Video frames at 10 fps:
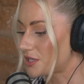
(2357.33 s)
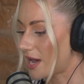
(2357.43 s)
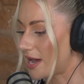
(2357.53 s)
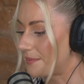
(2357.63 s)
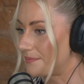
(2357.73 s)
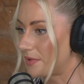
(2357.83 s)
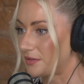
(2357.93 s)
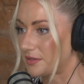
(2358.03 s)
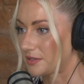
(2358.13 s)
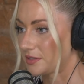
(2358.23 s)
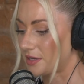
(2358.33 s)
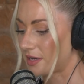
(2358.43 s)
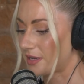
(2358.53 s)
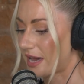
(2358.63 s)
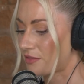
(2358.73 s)
and
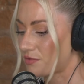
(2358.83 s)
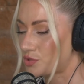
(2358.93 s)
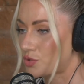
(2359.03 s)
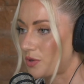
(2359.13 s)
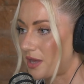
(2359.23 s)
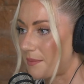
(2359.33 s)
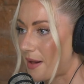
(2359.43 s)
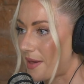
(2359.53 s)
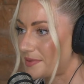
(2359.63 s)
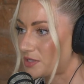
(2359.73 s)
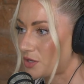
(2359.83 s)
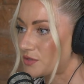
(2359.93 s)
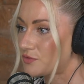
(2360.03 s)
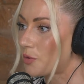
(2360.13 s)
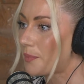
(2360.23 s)
Katharine was talking about episodes
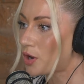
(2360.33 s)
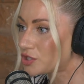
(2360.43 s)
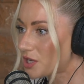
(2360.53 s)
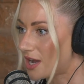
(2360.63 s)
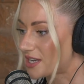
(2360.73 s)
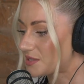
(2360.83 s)
of your podcast,